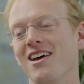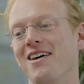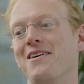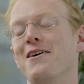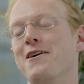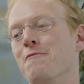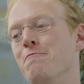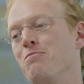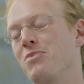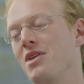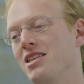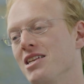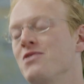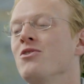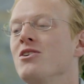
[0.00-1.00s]
And
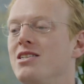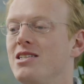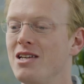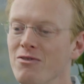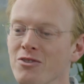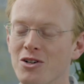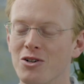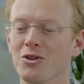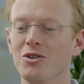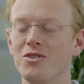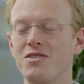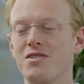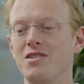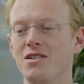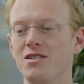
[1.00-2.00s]
that's very difficult
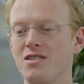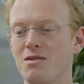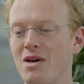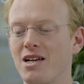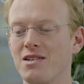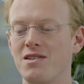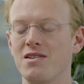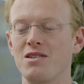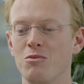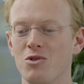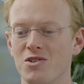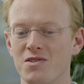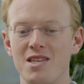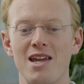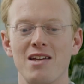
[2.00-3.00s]
to make a system
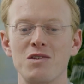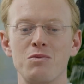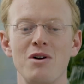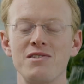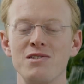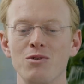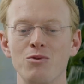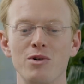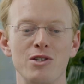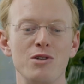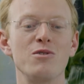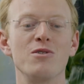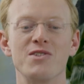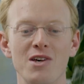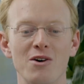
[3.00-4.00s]
which is that expressive when you
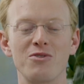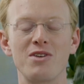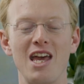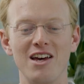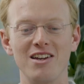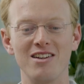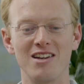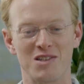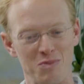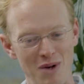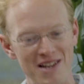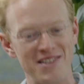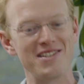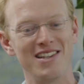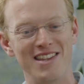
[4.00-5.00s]
yourself can't
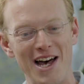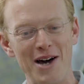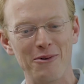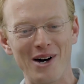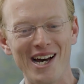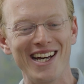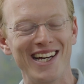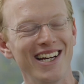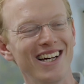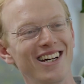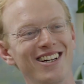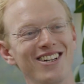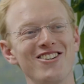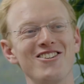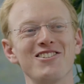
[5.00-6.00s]
express in that way.
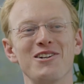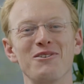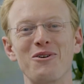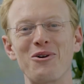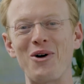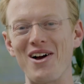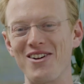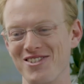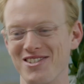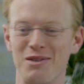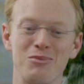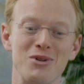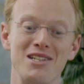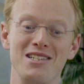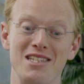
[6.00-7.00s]
Usually it requires like
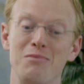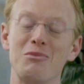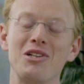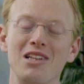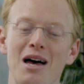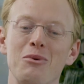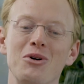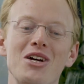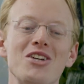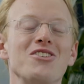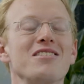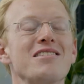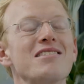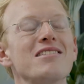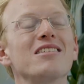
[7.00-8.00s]
pretty deep
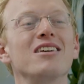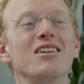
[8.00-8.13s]
collaborations.